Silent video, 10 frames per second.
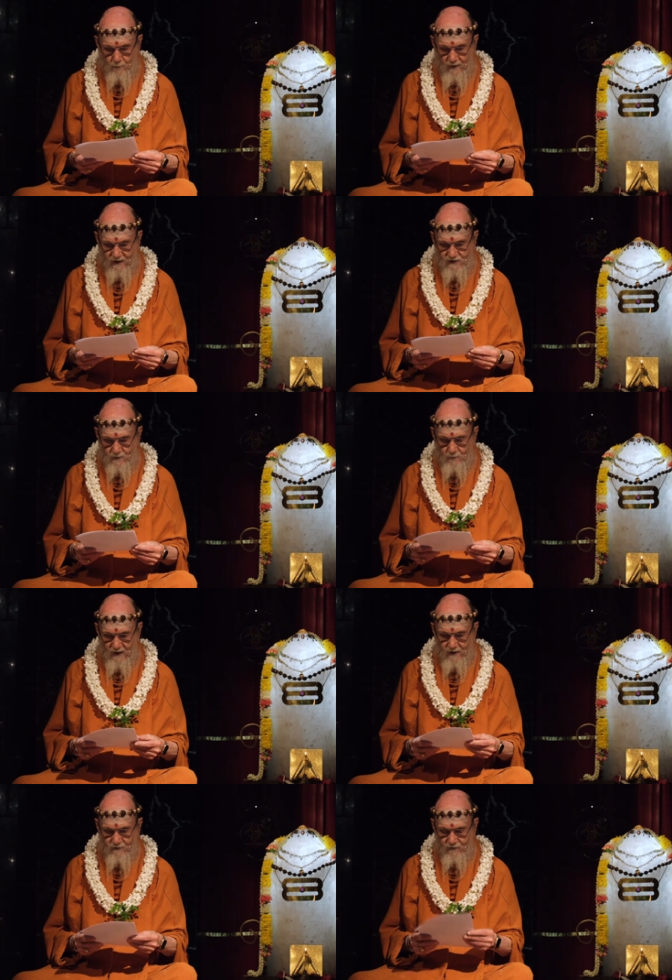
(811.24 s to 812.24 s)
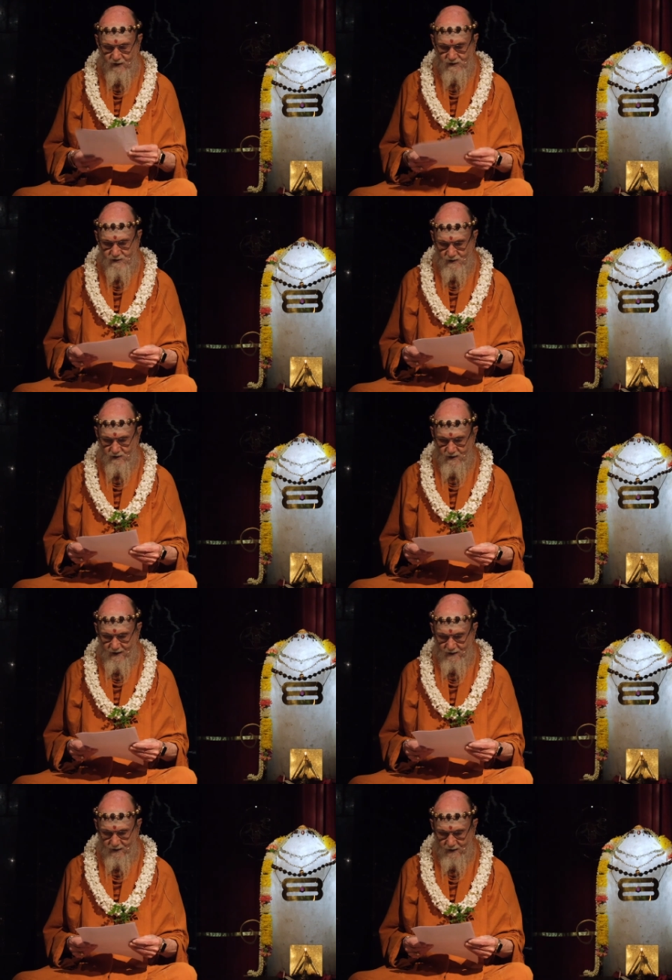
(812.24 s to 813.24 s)
and makes it manifest in
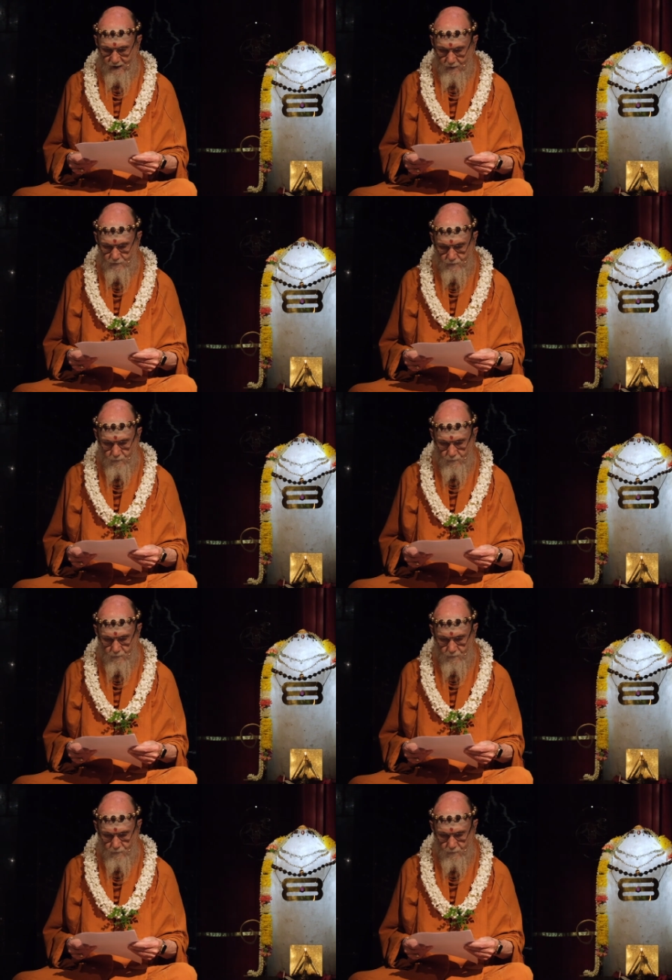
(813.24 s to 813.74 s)
daily life.